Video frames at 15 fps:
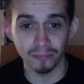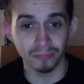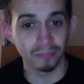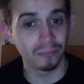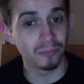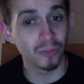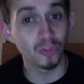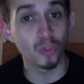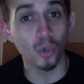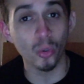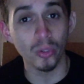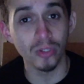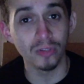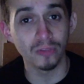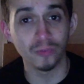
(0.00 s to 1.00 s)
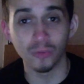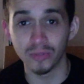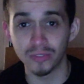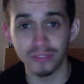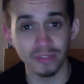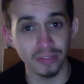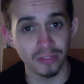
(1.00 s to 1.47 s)
notorious for The
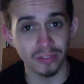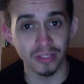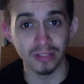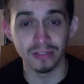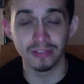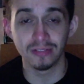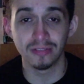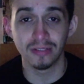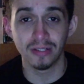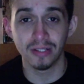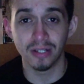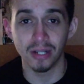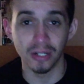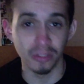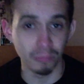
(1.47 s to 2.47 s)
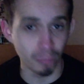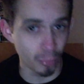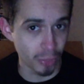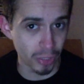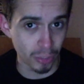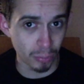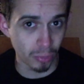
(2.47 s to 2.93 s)
Sixth Sense,
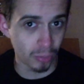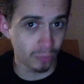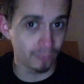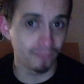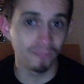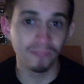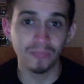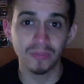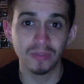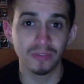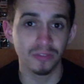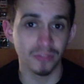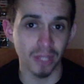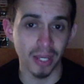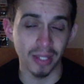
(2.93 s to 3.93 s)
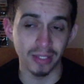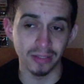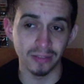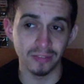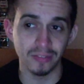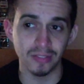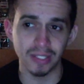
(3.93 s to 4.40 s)
Unbreakable,
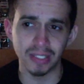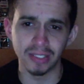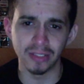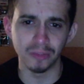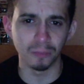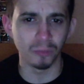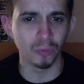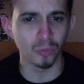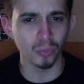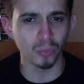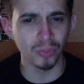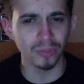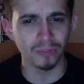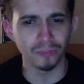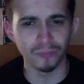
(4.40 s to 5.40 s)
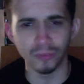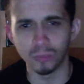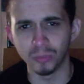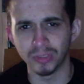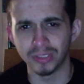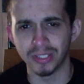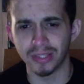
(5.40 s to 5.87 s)
Signs, and his most recent film,
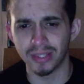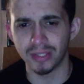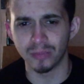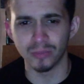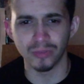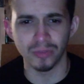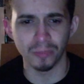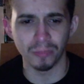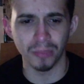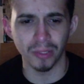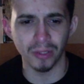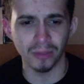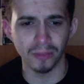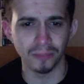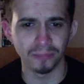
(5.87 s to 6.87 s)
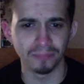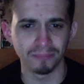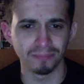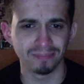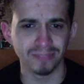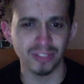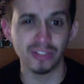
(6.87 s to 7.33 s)
which I think was
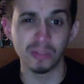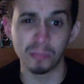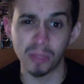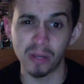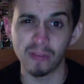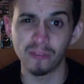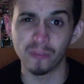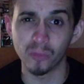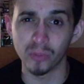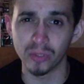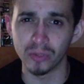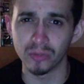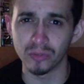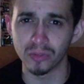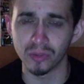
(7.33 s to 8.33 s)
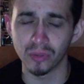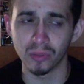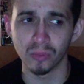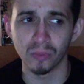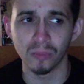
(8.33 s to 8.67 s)
just about 4 years ago,